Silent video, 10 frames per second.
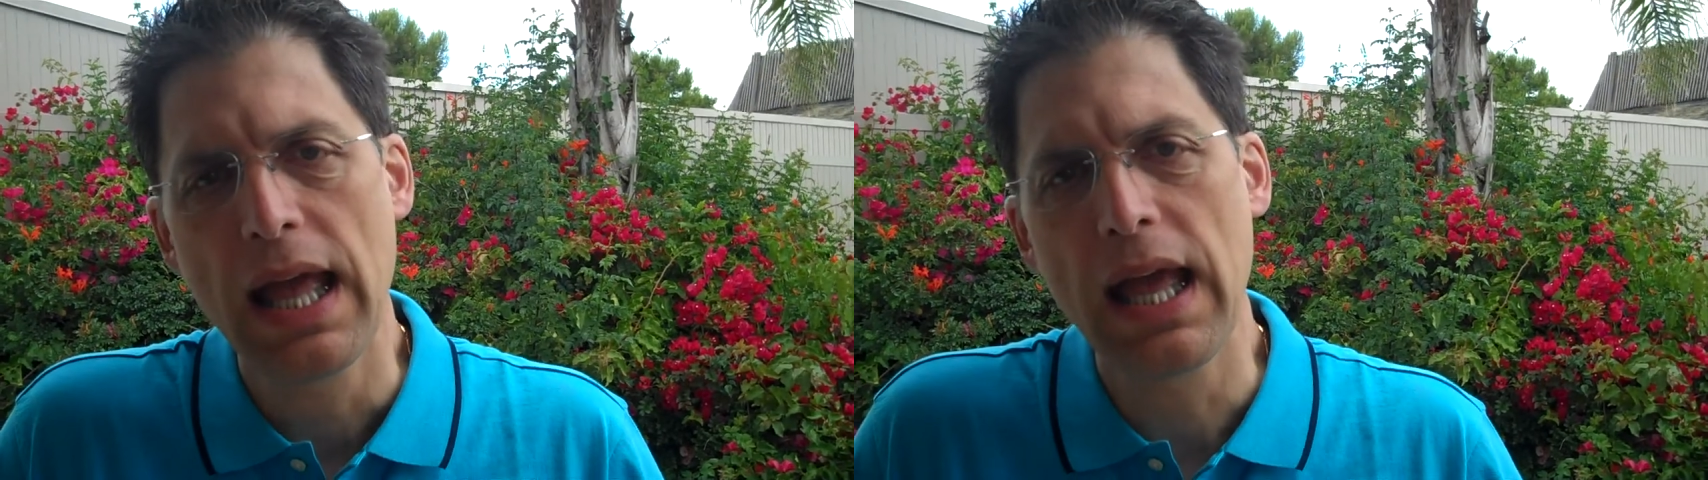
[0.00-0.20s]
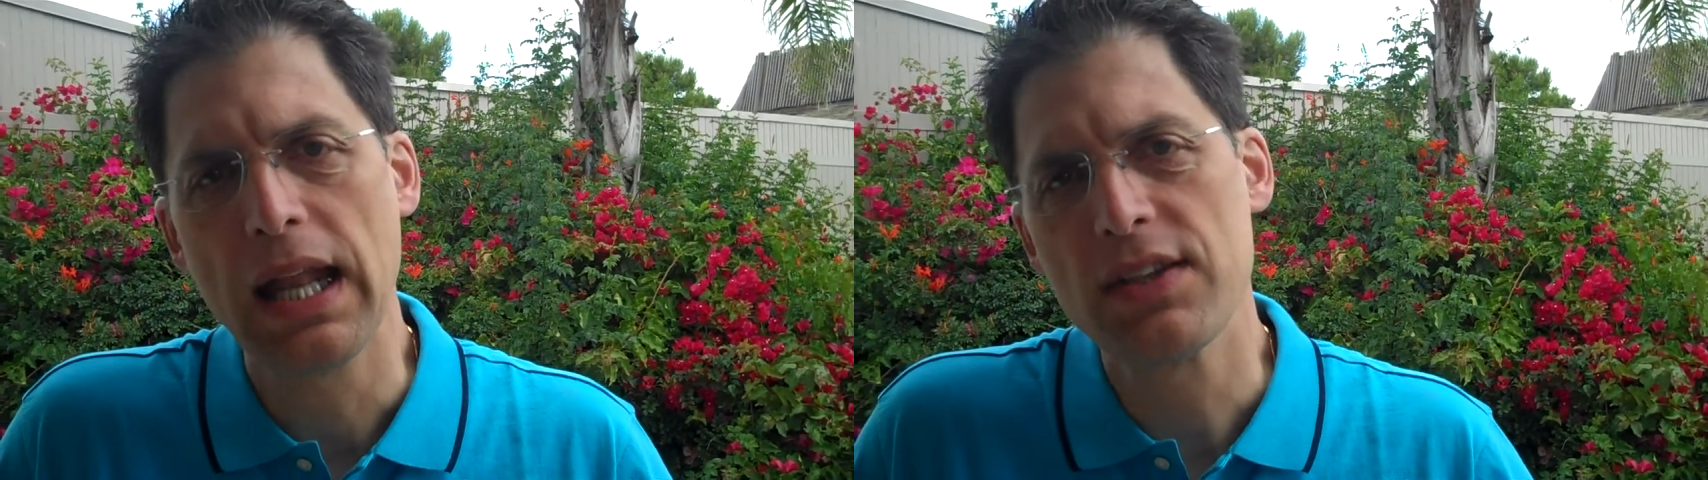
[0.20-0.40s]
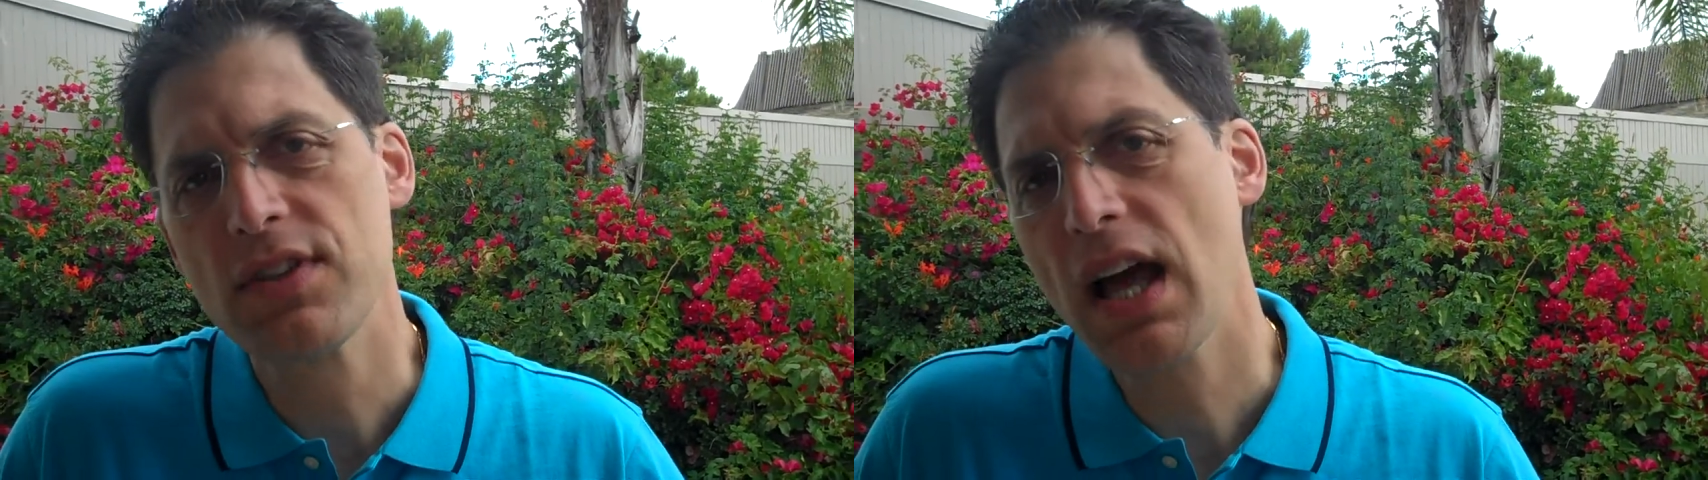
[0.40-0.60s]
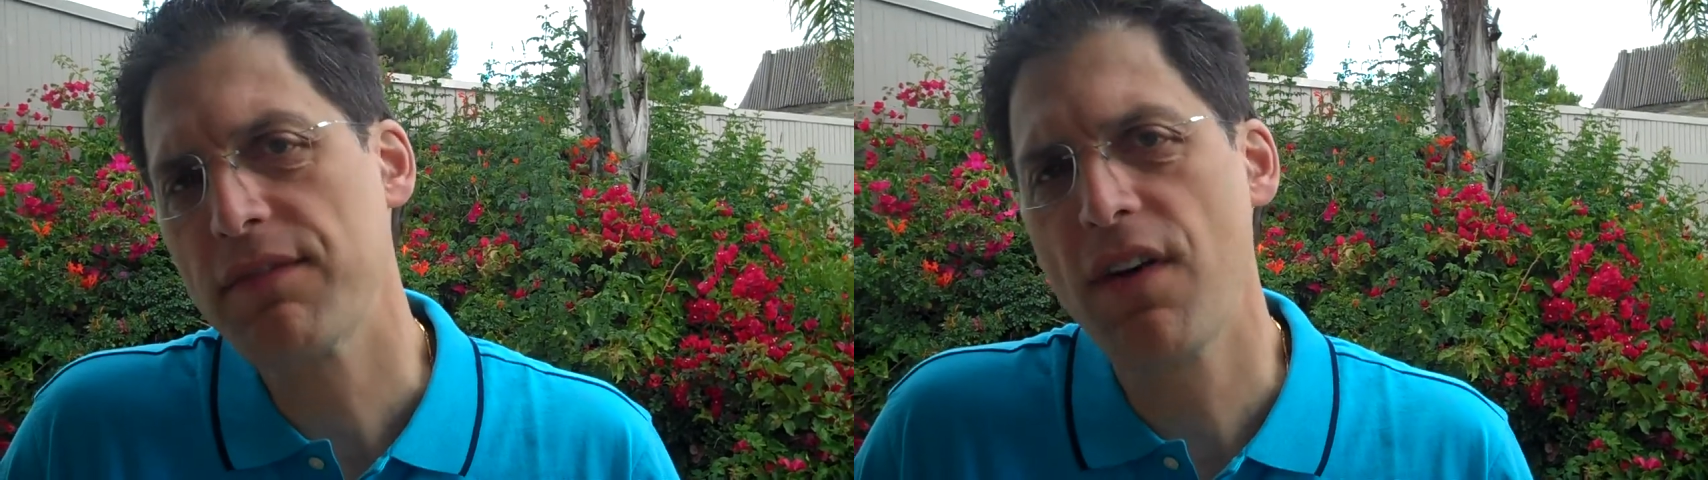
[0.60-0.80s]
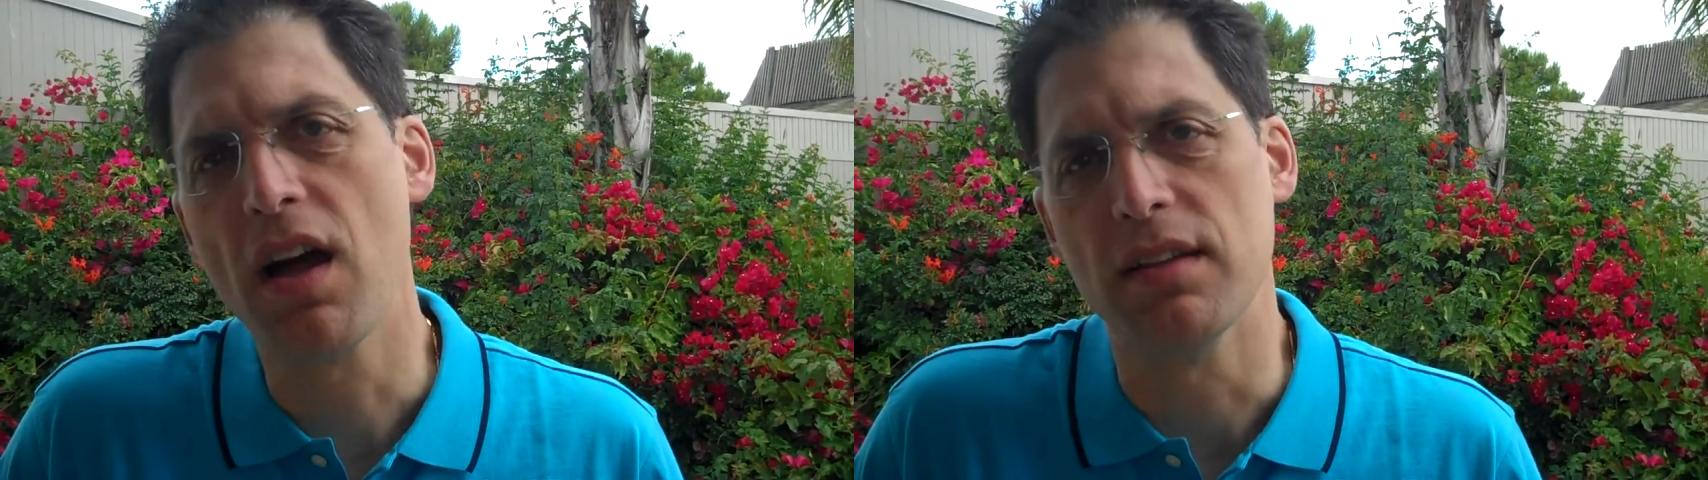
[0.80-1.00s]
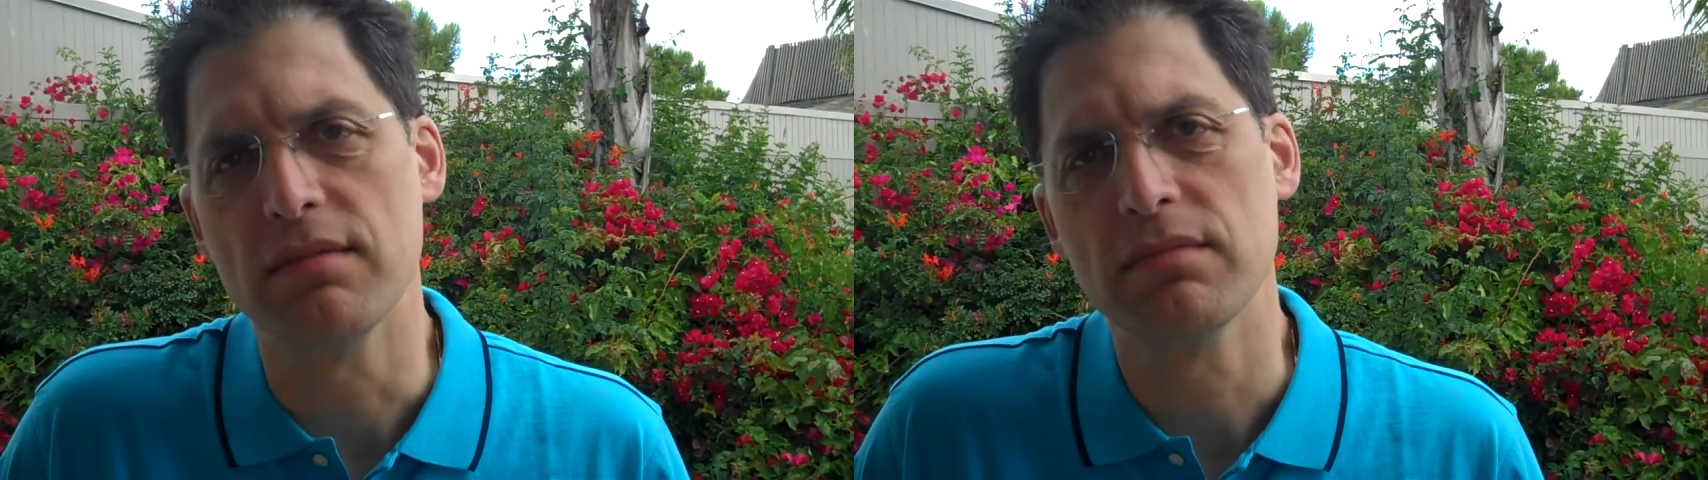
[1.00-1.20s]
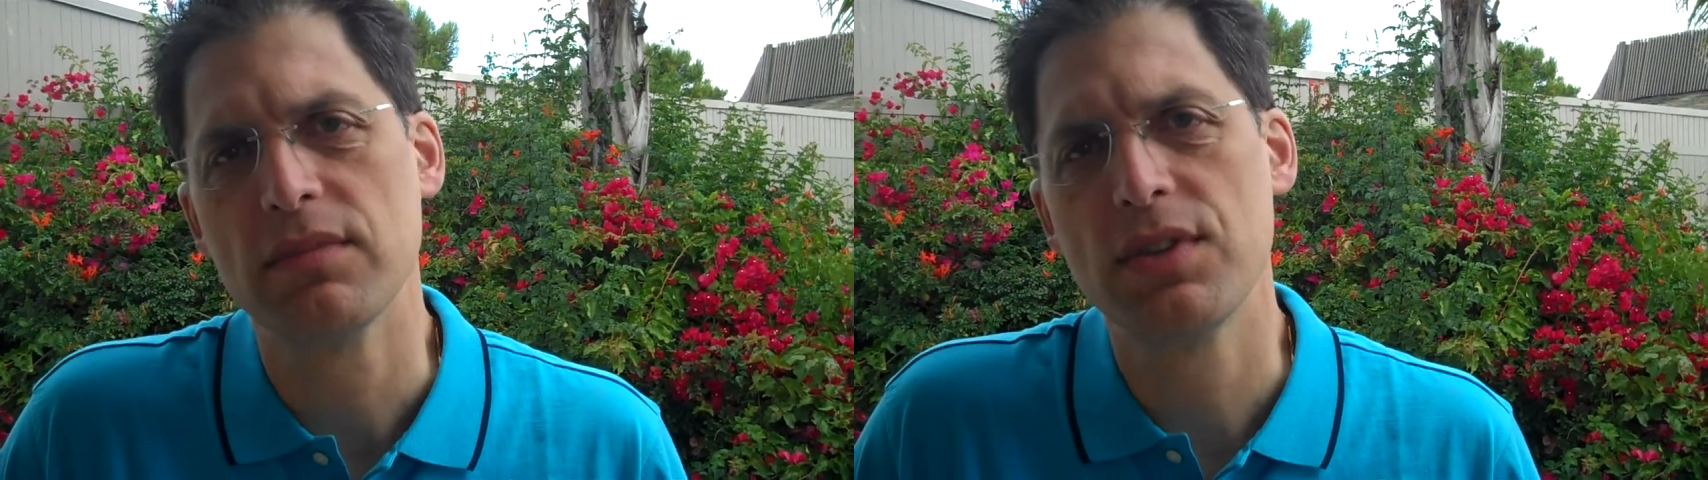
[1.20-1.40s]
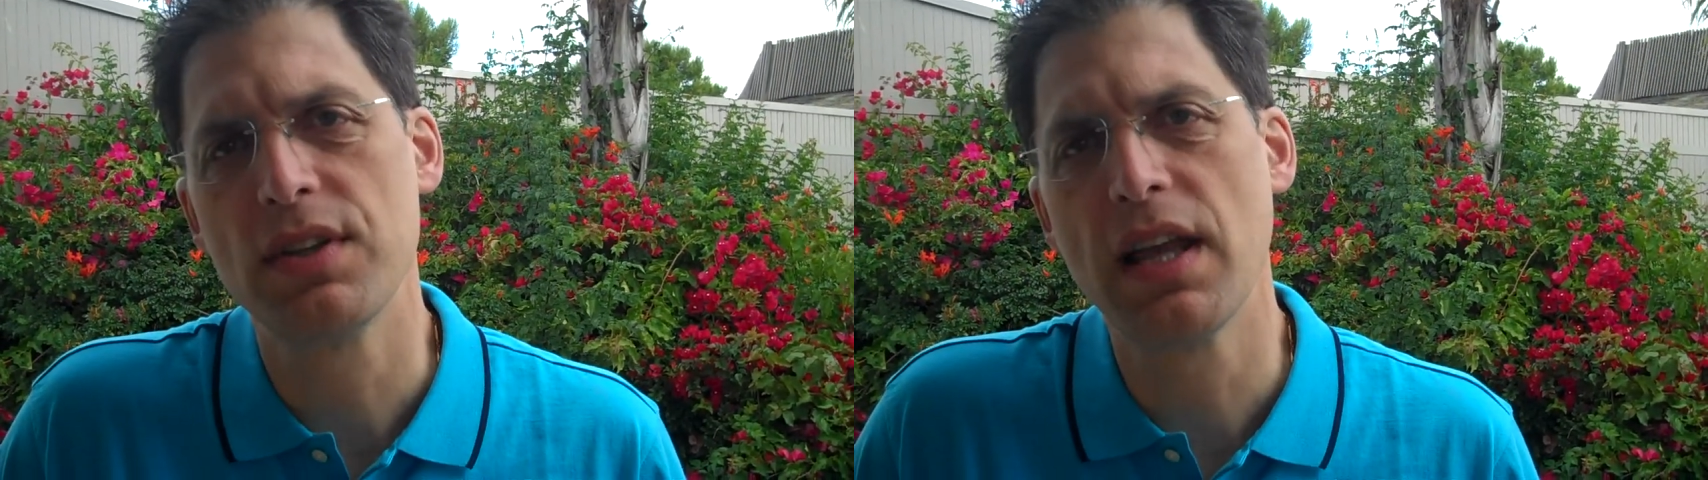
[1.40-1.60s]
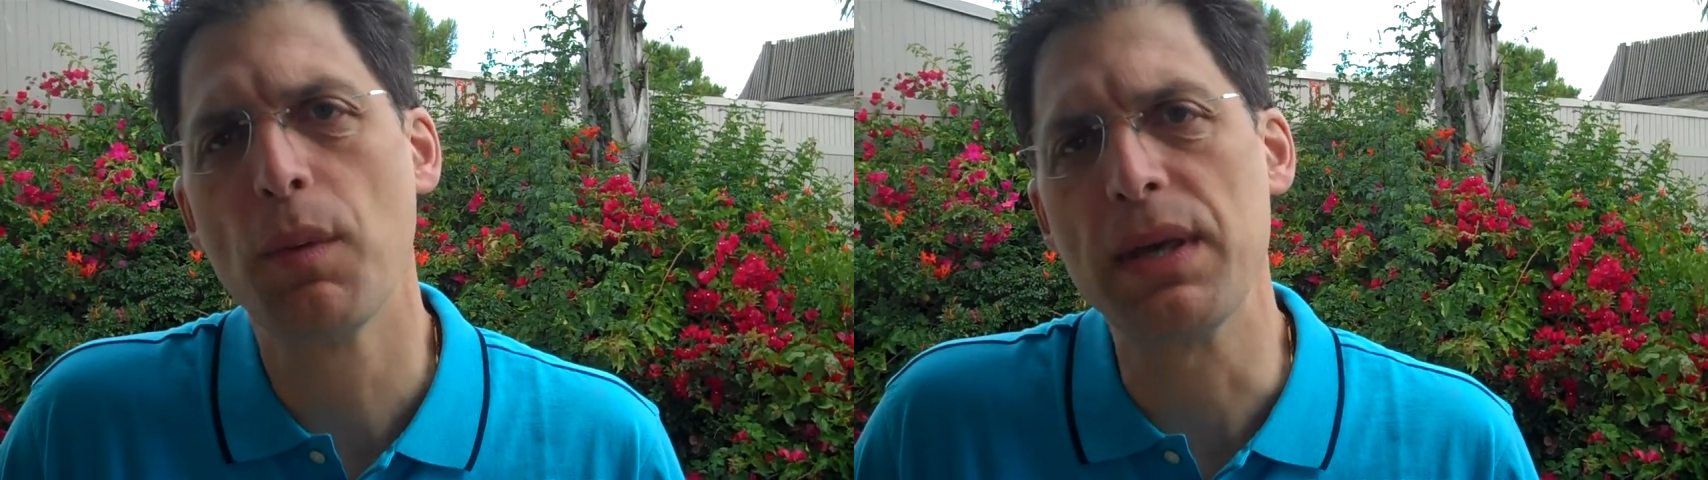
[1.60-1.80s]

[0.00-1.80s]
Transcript: And it's not fun to tell